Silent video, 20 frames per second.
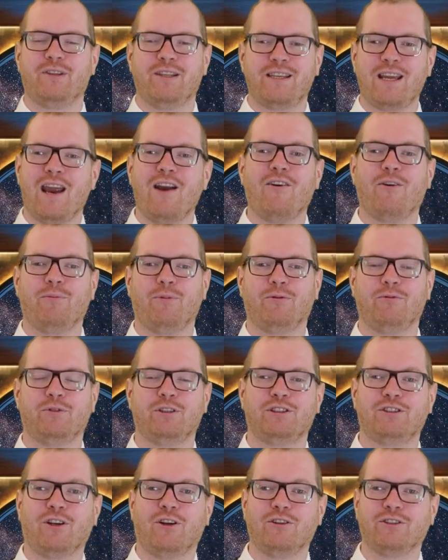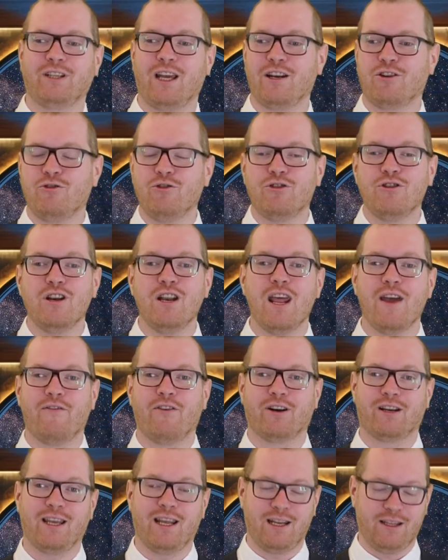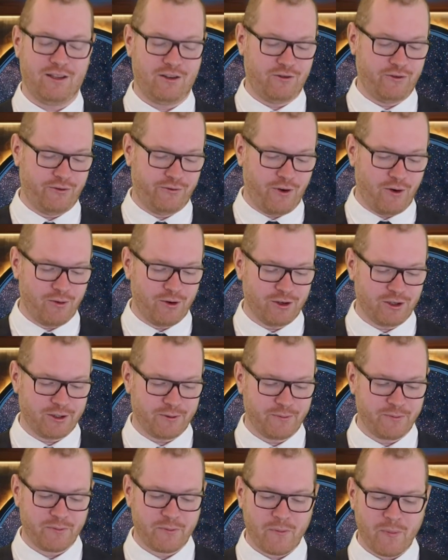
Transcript: terrible results and could never get it into focus.